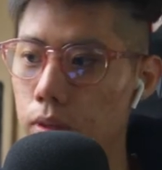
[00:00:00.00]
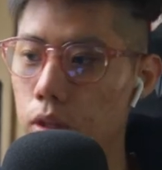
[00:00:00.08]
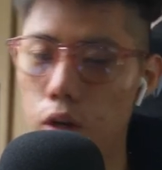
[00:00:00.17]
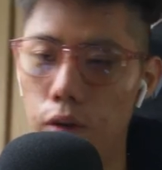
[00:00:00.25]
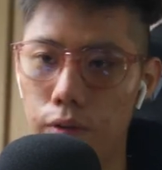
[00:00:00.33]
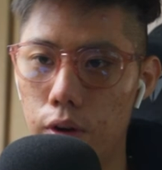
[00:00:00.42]
you
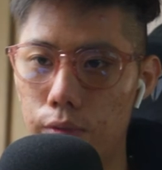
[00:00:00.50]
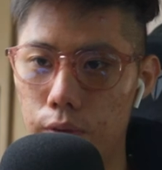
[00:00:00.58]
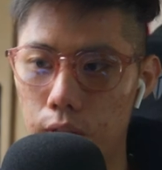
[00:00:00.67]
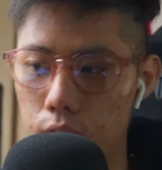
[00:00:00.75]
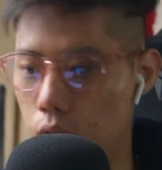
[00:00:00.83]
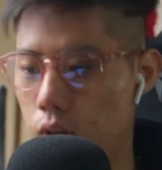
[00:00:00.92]
know, feel
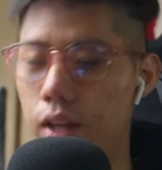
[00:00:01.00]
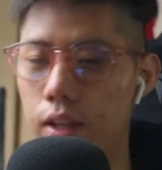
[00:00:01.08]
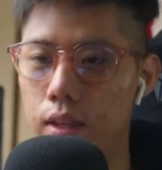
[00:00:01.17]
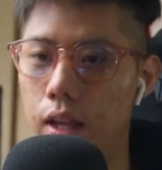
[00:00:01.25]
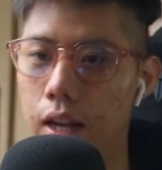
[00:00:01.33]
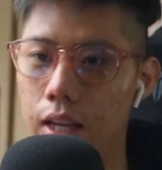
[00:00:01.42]
free to click
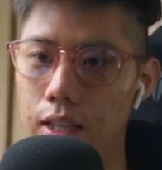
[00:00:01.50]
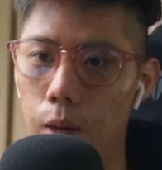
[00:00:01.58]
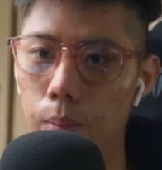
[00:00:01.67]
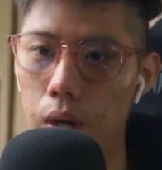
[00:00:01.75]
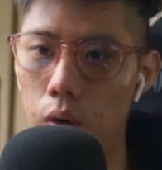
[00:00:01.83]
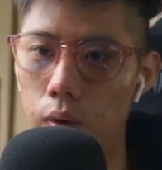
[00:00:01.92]
the link down
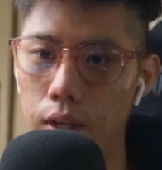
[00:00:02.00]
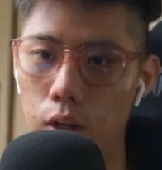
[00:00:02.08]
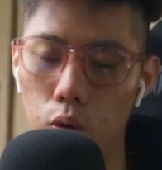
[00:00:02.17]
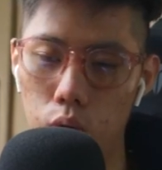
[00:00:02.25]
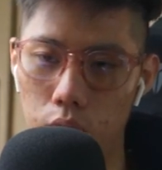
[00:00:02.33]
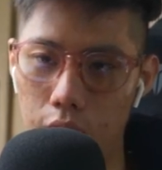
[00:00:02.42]
below and
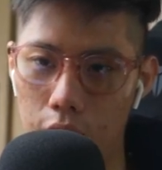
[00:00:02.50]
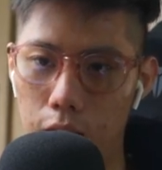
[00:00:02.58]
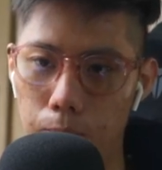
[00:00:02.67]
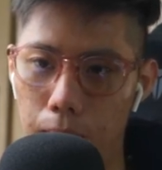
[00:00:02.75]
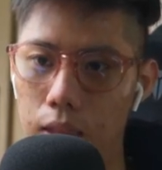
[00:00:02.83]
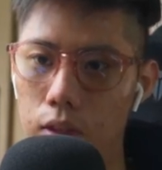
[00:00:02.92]
go to getting
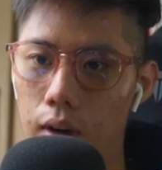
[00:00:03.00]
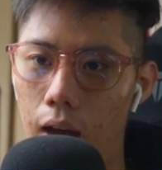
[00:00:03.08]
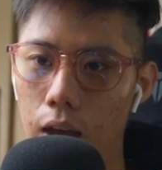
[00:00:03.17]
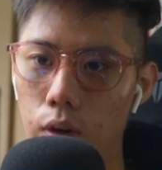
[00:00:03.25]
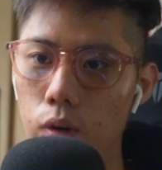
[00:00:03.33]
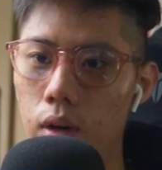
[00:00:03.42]
paid dot
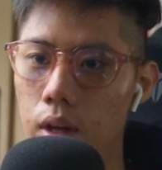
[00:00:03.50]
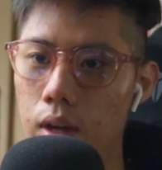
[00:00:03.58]
i o